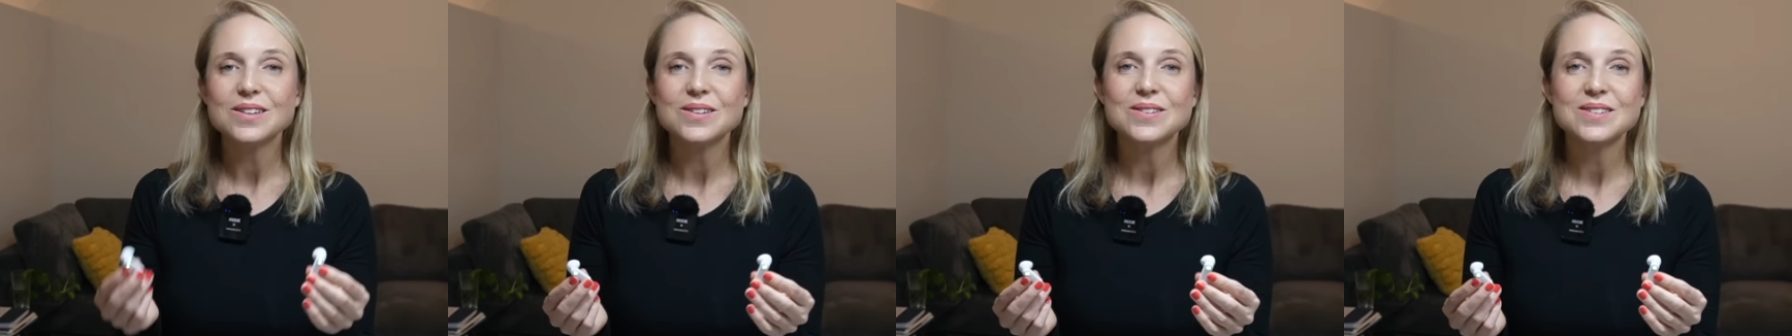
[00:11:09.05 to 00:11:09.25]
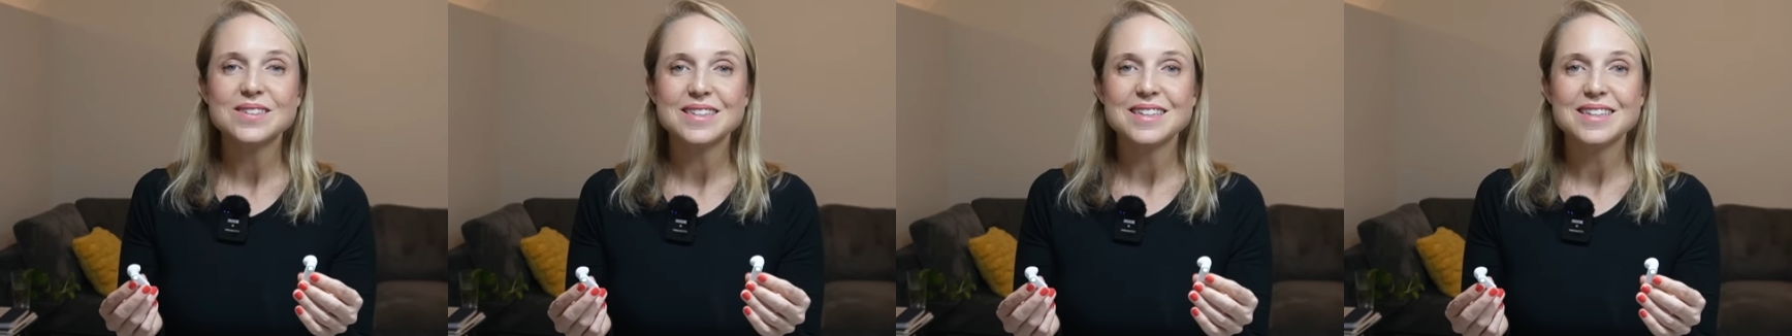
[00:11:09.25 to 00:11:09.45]

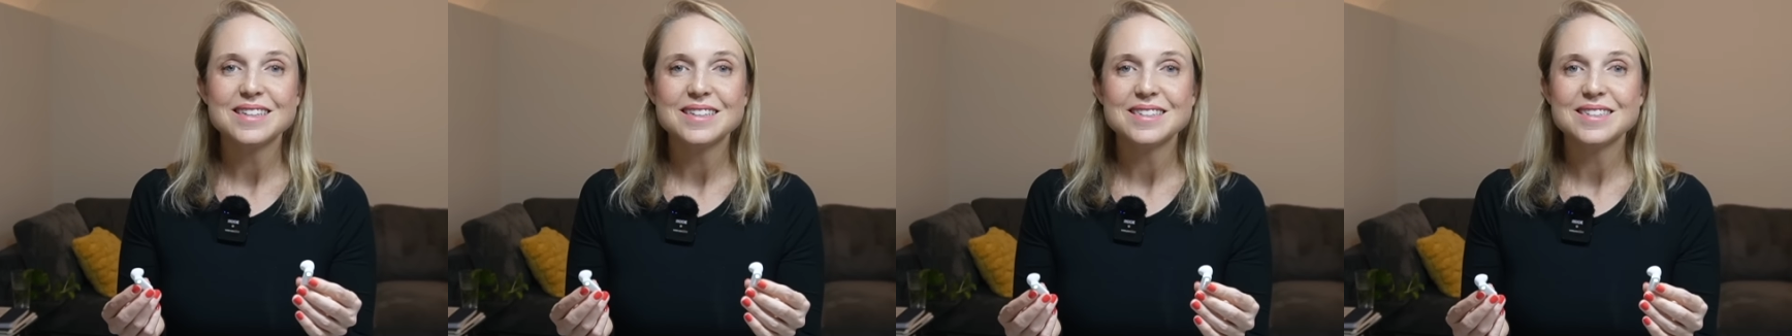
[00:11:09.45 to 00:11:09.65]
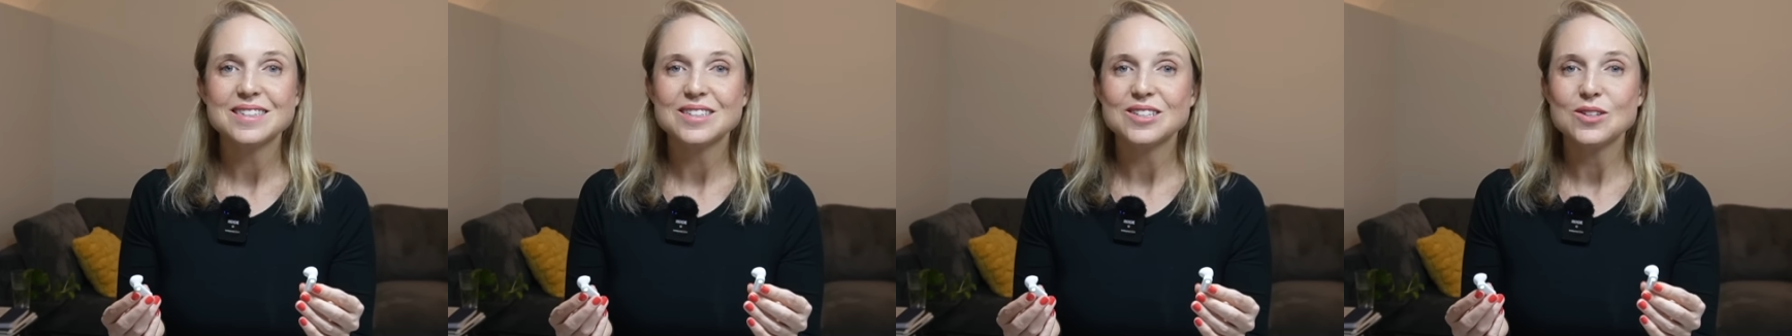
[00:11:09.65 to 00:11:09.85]
use
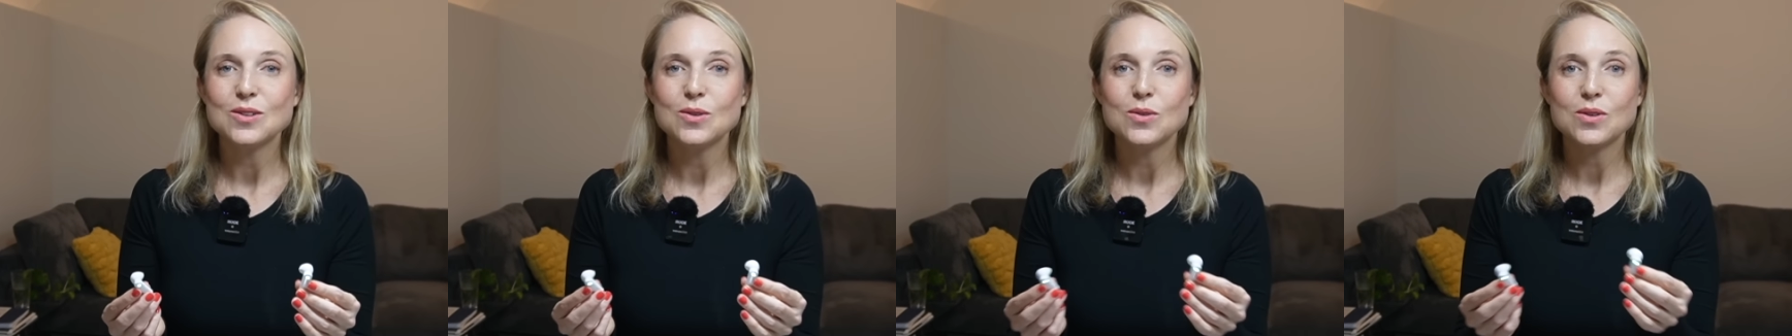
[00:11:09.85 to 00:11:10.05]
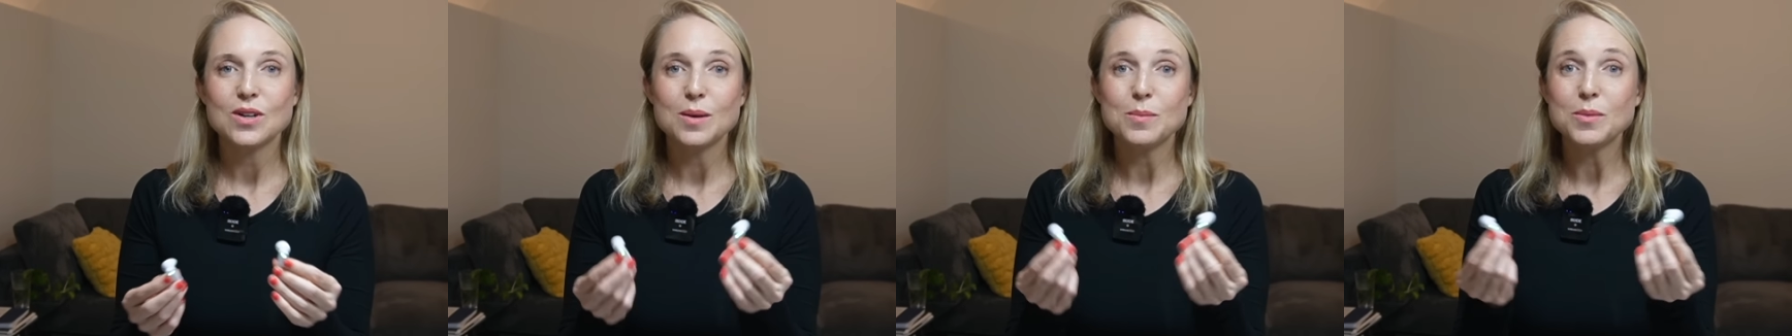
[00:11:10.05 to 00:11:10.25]
these
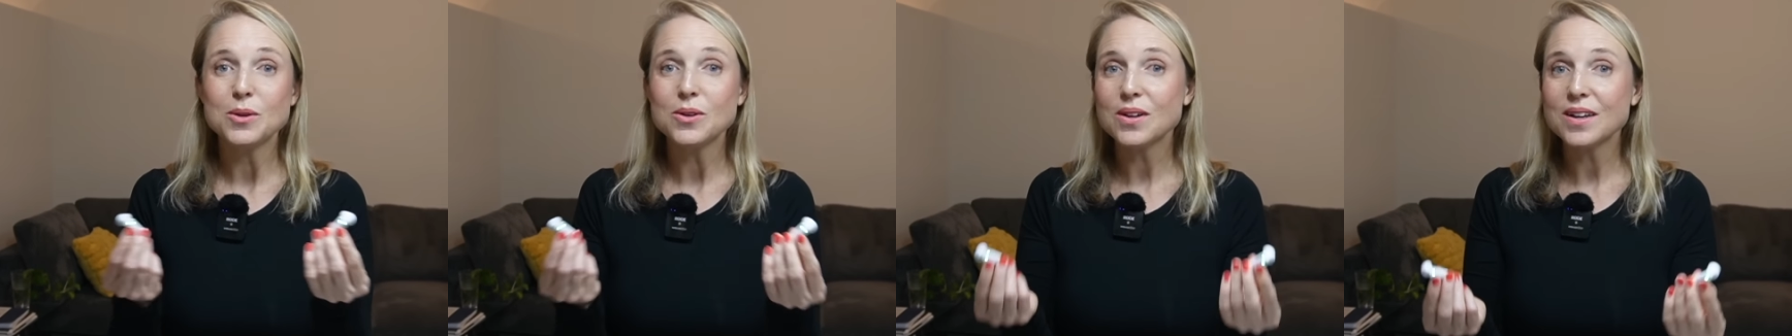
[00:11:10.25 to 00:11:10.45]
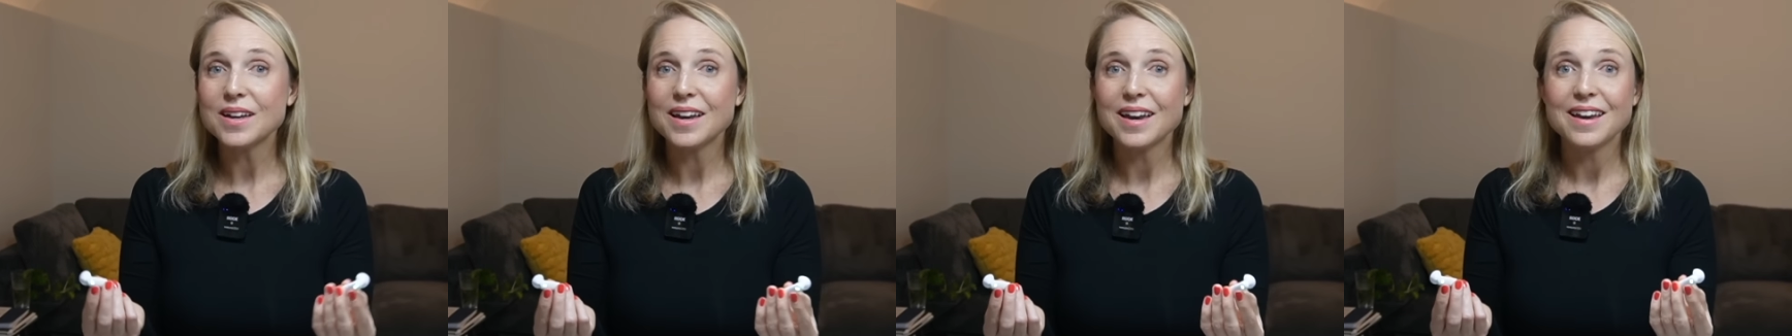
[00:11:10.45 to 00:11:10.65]
to
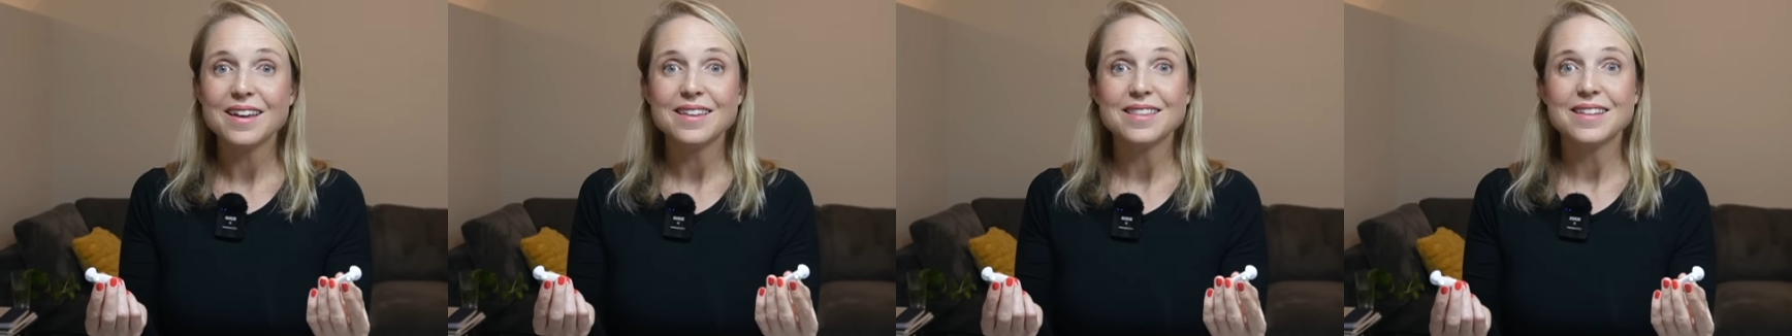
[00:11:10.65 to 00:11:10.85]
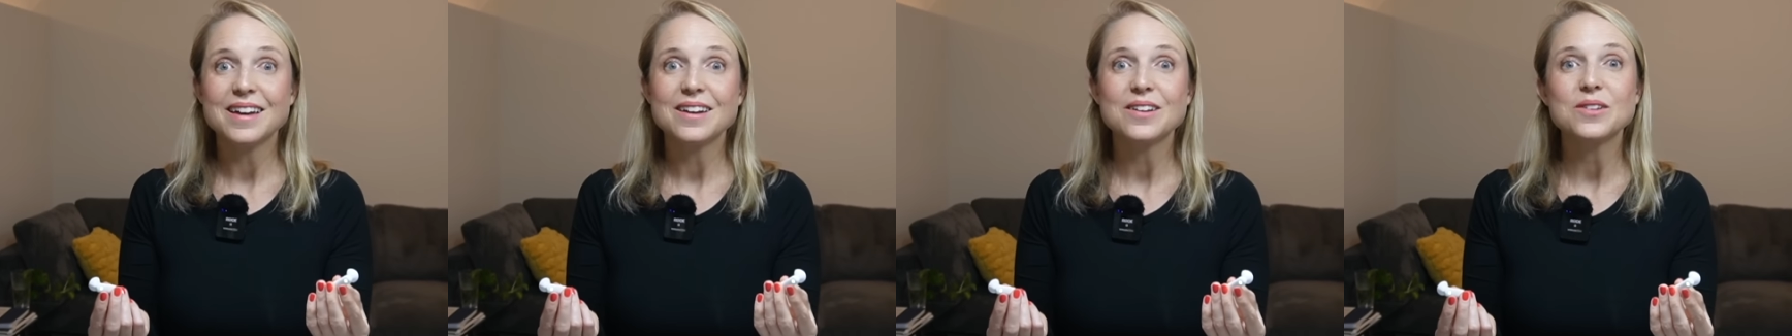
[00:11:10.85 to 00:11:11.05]

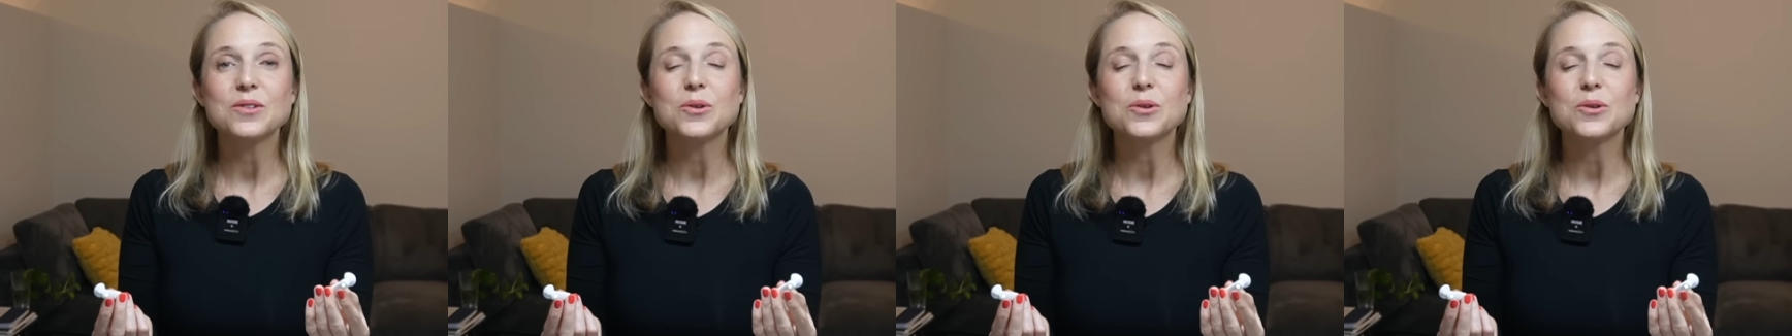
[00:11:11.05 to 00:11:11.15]
communicate like